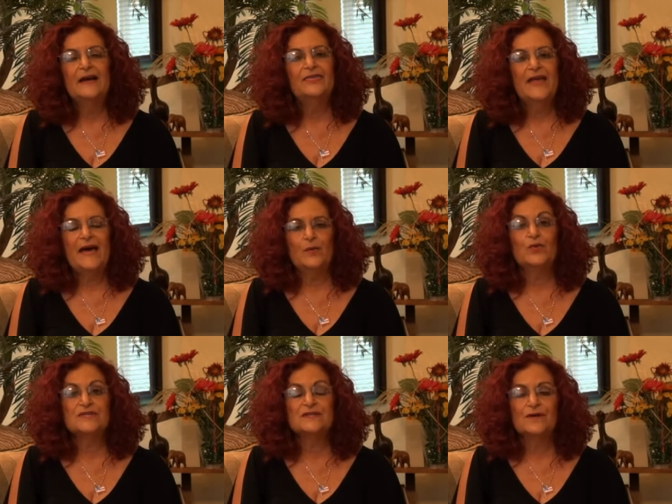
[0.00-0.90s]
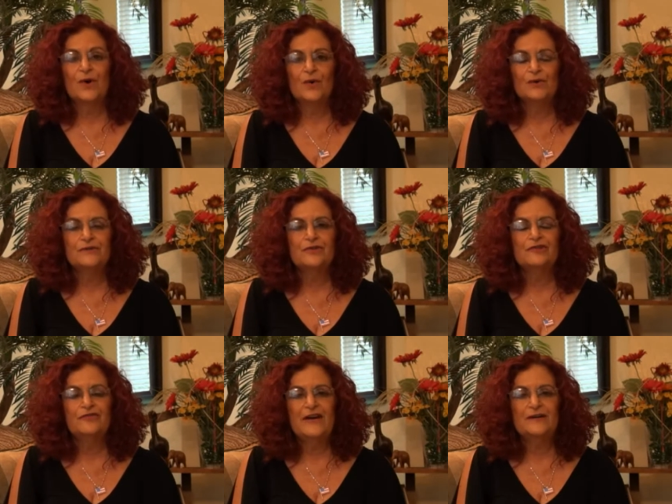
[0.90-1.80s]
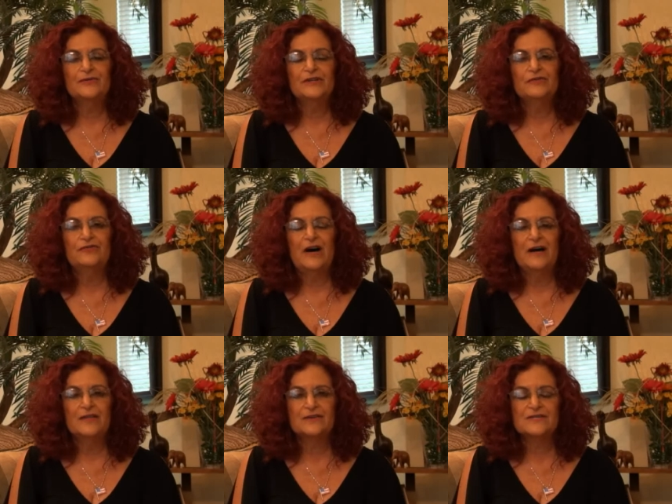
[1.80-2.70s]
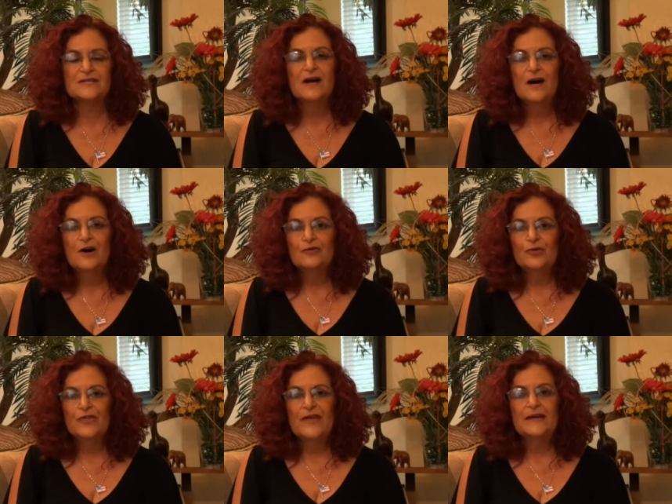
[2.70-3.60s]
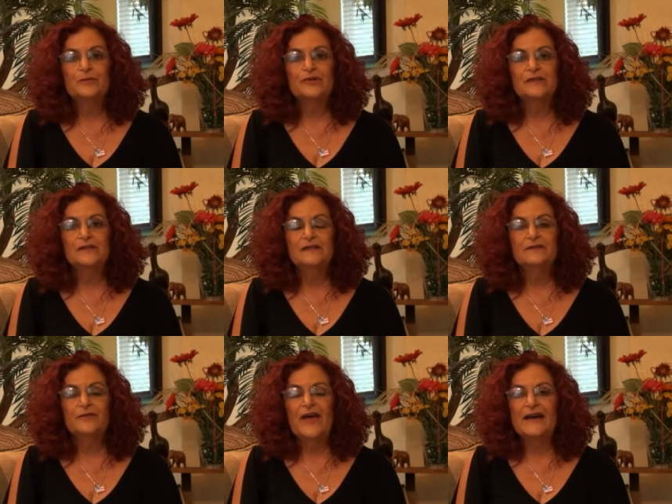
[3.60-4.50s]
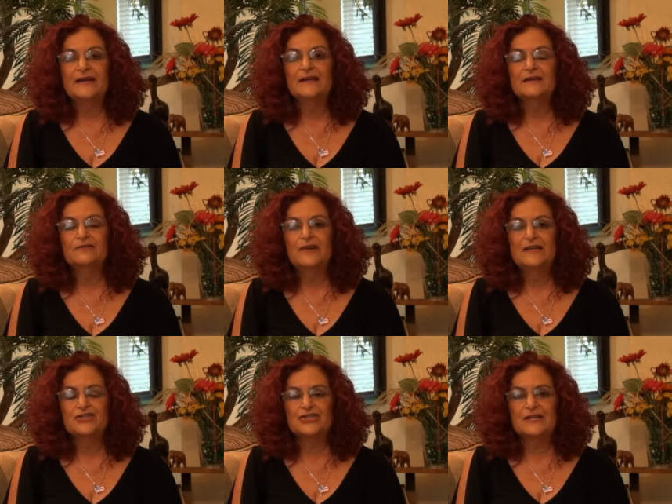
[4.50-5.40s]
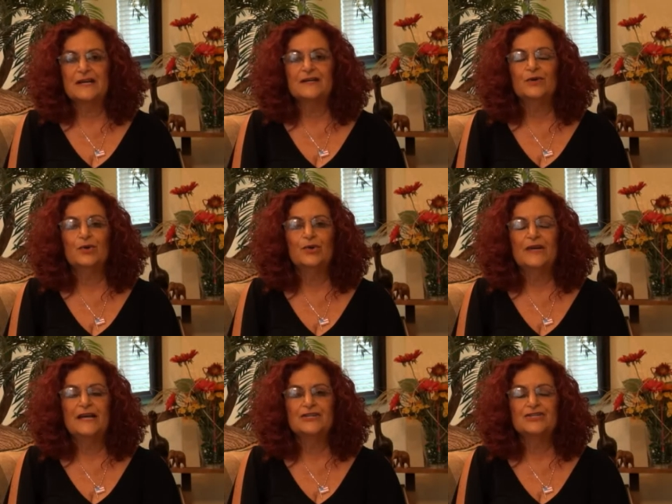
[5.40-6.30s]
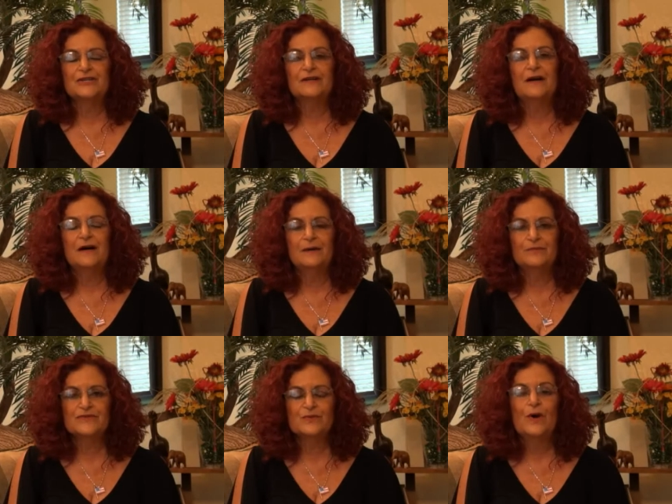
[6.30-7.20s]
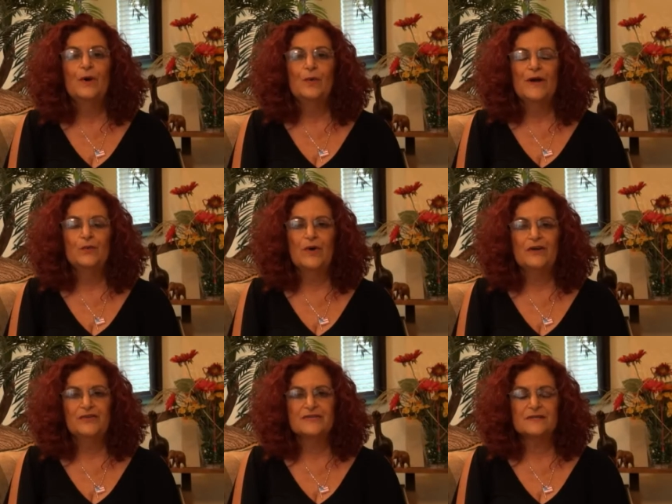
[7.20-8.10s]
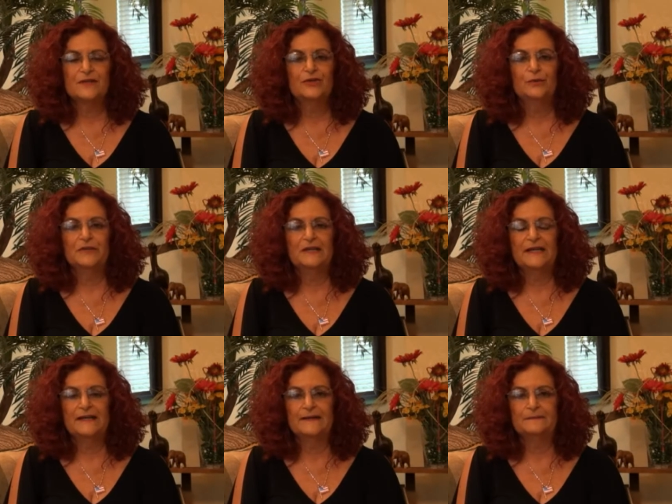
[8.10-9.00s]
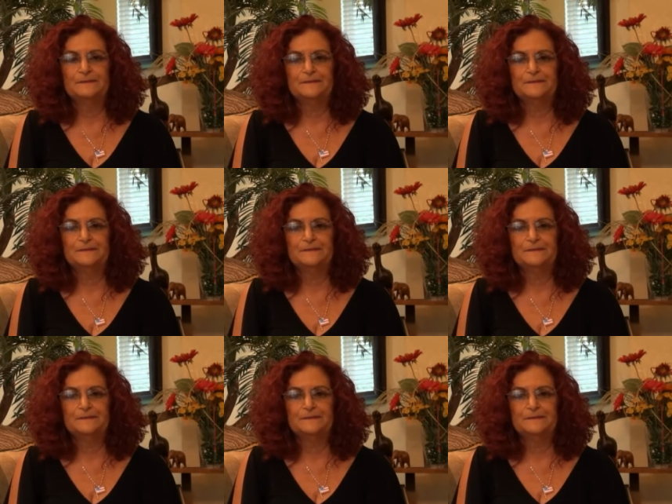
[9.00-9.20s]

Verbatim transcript: And that was the goal of our founding fathers, for they believed that innovation and creation comes when wealth is accumulated.